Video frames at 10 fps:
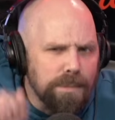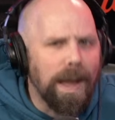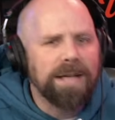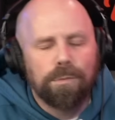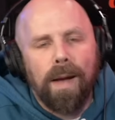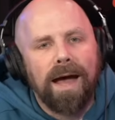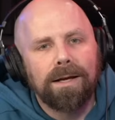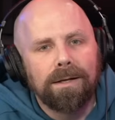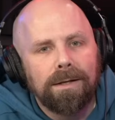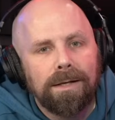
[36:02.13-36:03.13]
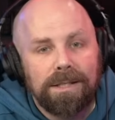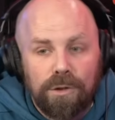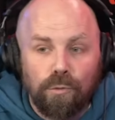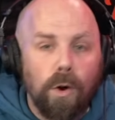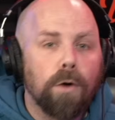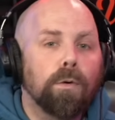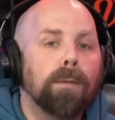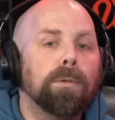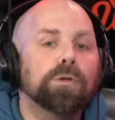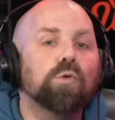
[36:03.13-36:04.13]
match back is the Royal
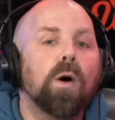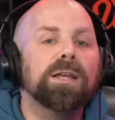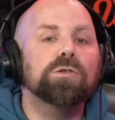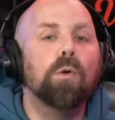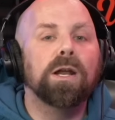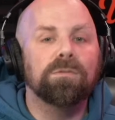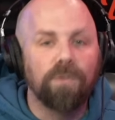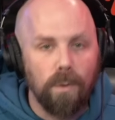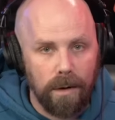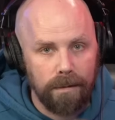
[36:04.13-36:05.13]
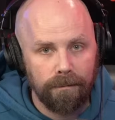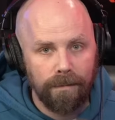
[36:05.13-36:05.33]
Rumble 2024?